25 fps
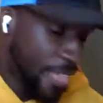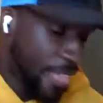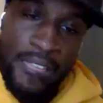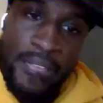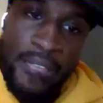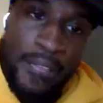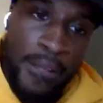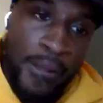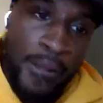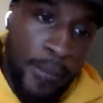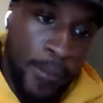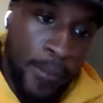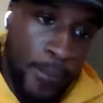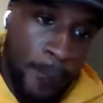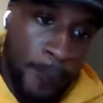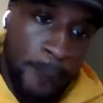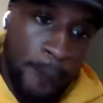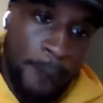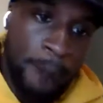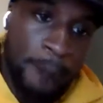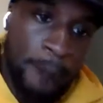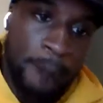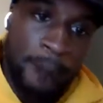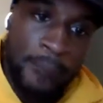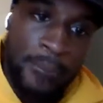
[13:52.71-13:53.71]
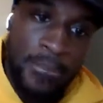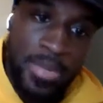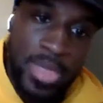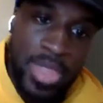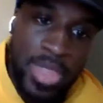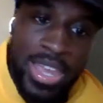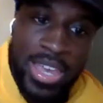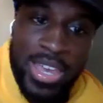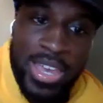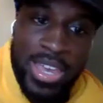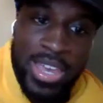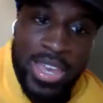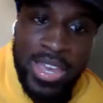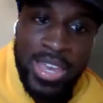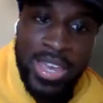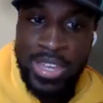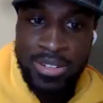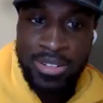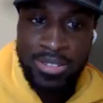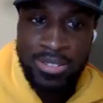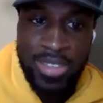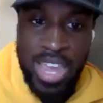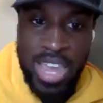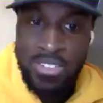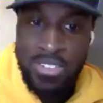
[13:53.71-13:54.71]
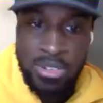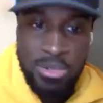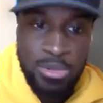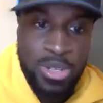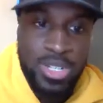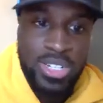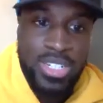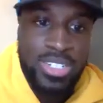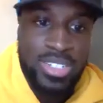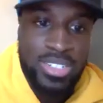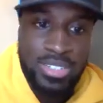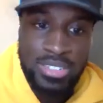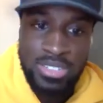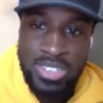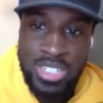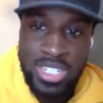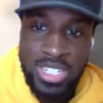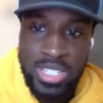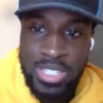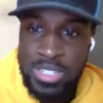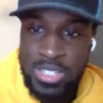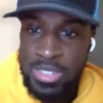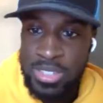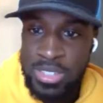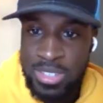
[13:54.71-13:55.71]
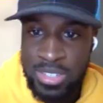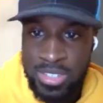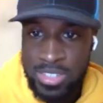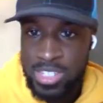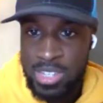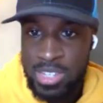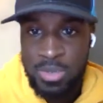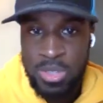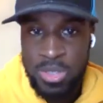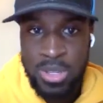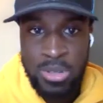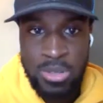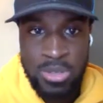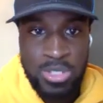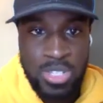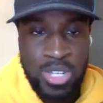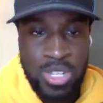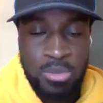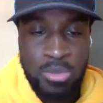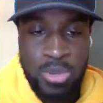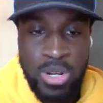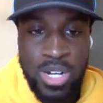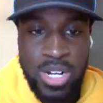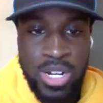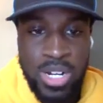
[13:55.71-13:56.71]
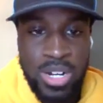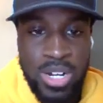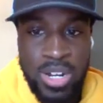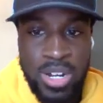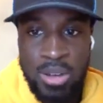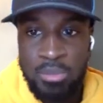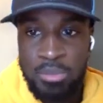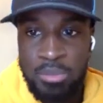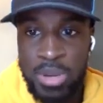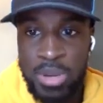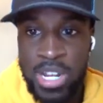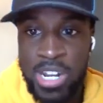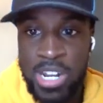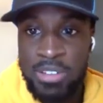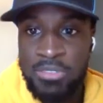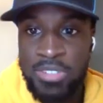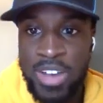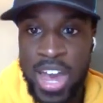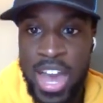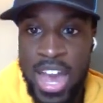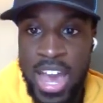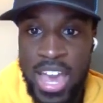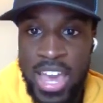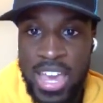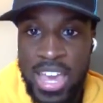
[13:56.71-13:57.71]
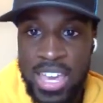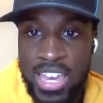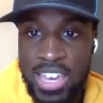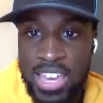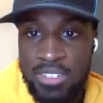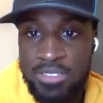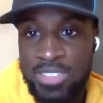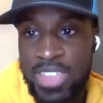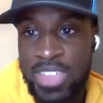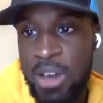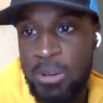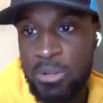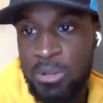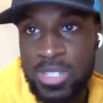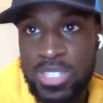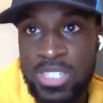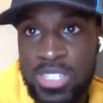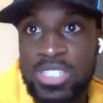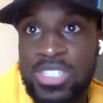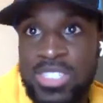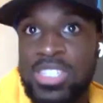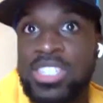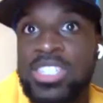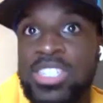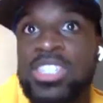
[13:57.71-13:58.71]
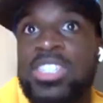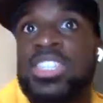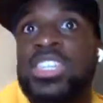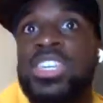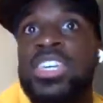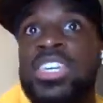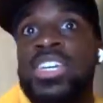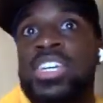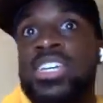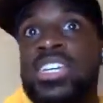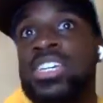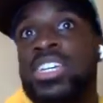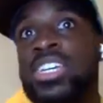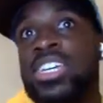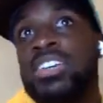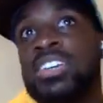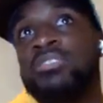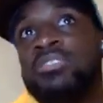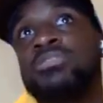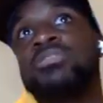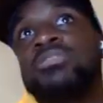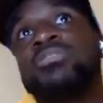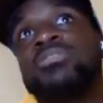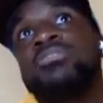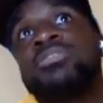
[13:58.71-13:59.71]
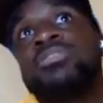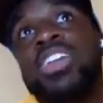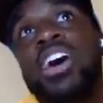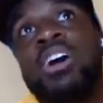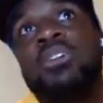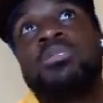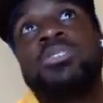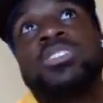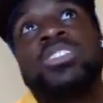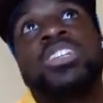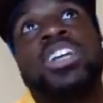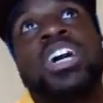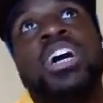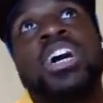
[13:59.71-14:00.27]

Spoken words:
Um, and everyone needs some of those somewhere. But if that was the thing, if that was an